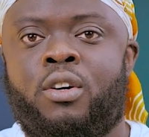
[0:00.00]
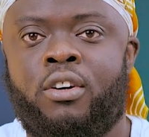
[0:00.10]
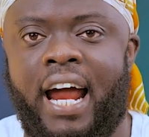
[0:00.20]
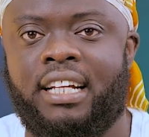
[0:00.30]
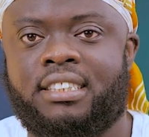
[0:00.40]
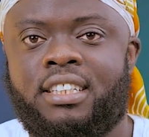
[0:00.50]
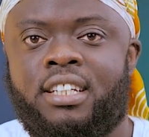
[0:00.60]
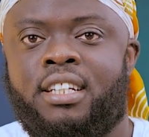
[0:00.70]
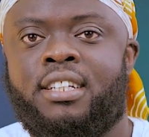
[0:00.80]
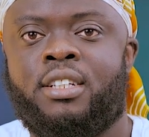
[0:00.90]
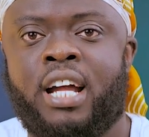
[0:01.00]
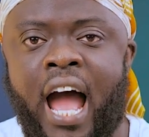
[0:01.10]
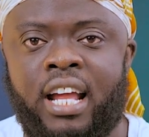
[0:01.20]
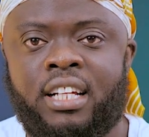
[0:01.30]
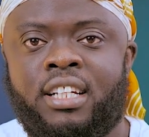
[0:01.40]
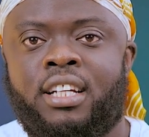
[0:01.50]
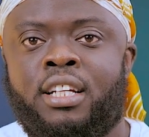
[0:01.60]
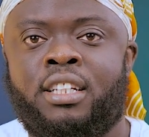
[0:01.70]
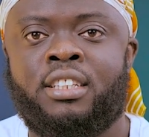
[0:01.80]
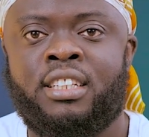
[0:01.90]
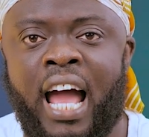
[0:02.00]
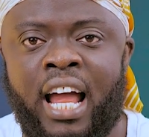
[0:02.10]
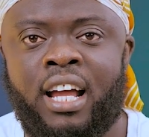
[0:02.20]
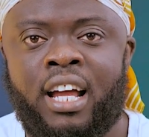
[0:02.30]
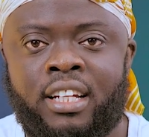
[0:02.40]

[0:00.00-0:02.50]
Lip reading: right, hey, hey,